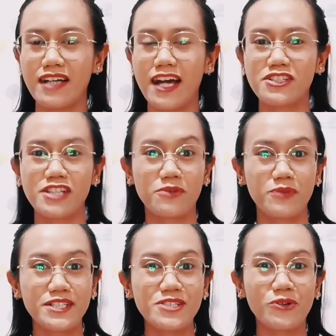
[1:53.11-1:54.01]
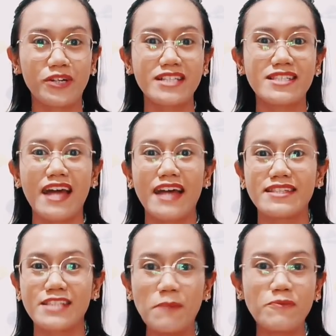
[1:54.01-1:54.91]
I share real stories
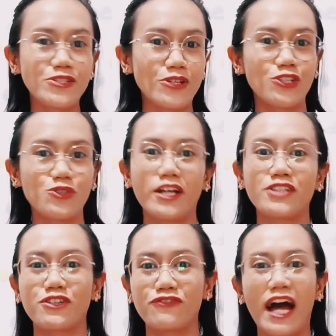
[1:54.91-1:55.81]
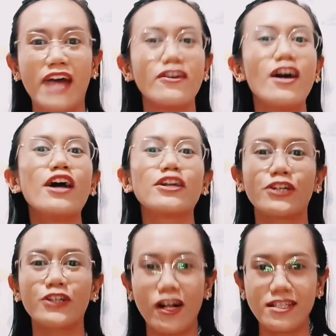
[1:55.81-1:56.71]
and tips to enjoy and survive
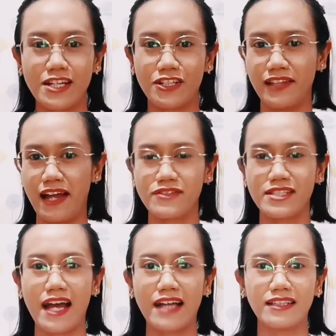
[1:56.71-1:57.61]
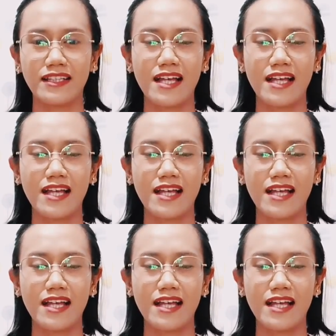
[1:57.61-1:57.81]
your call center lifestyle.